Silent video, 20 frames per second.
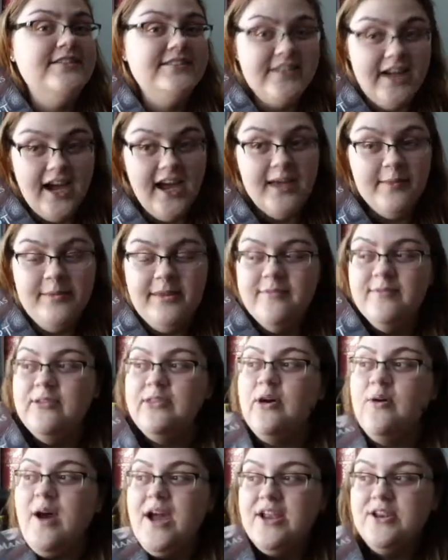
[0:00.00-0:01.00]
time. Even
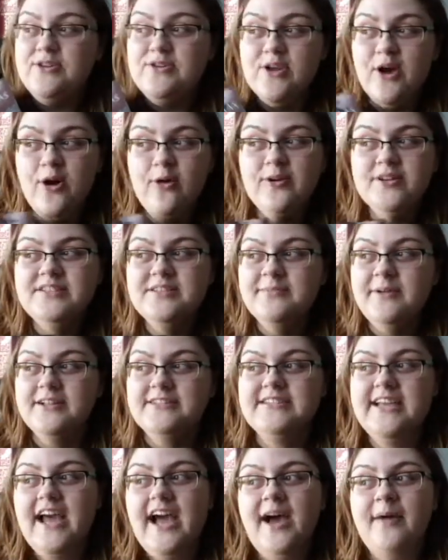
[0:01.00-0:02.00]
though I know what's about
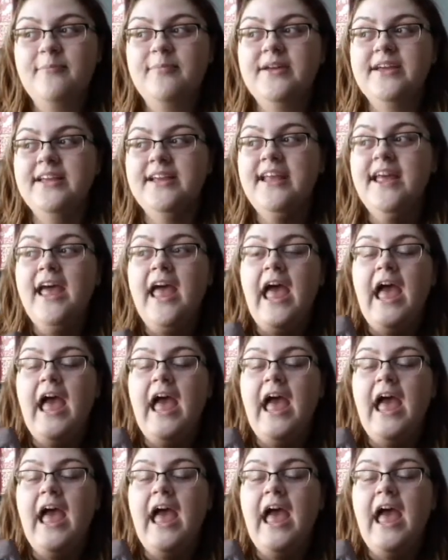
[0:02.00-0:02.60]
to happen,